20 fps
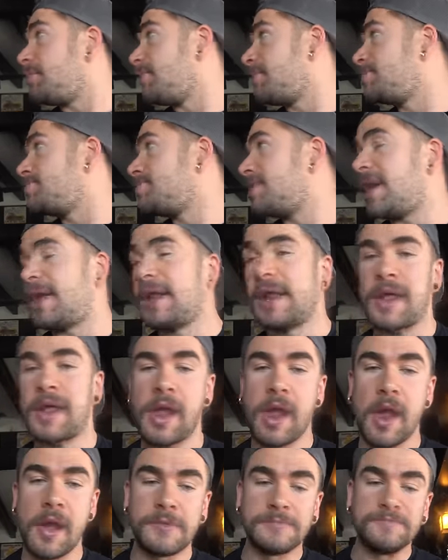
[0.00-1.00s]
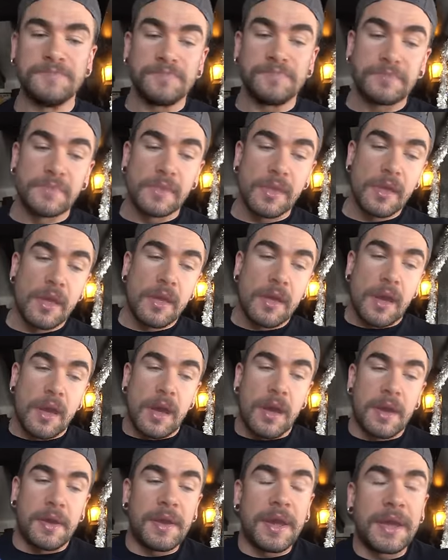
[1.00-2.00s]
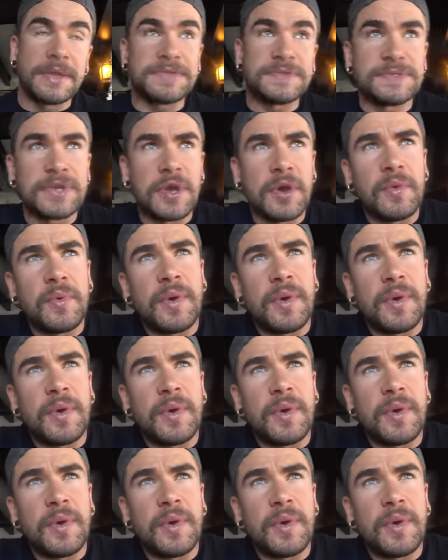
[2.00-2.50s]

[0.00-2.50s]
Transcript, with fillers: appreciate it. All right, so